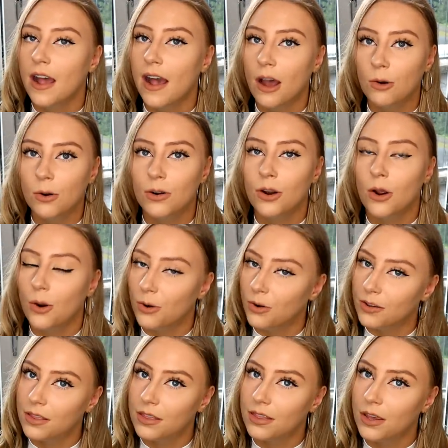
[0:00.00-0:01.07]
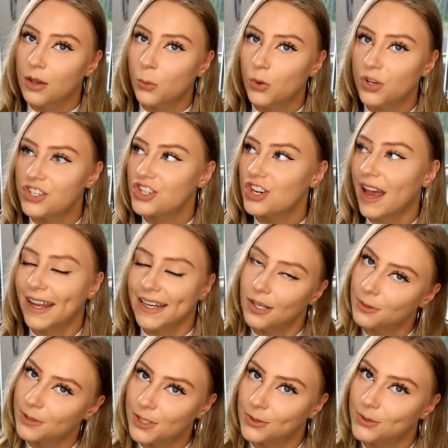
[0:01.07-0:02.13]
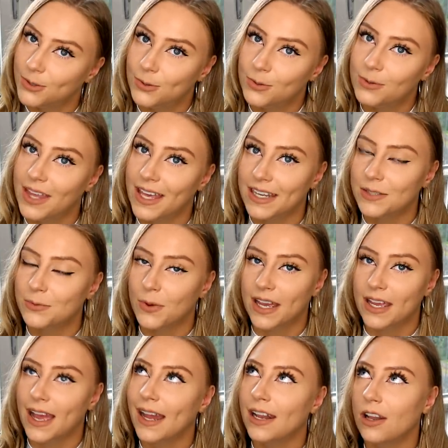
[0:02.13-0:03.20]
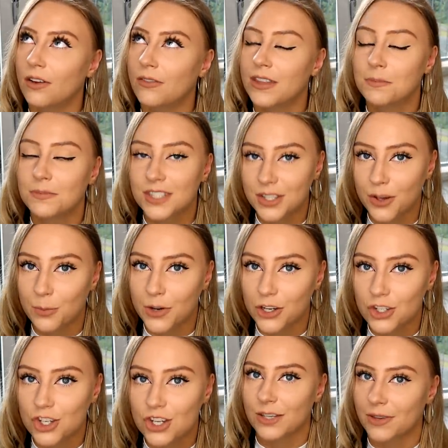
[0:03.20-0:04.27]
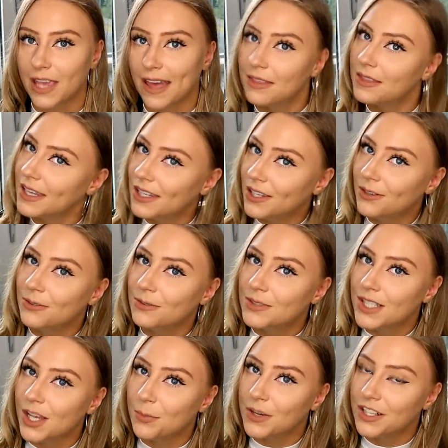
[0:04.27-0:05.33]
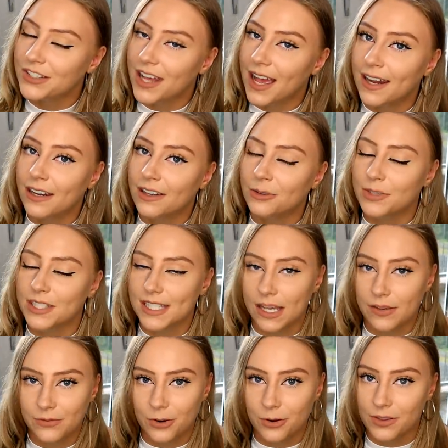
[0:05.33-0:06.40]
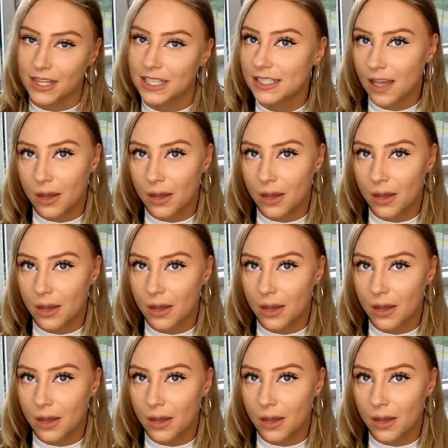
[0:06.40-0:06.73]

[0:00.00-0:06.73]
our earth, which I also do. That is why I love them so much. So yeah, thank you so much, Ana Luisa, for this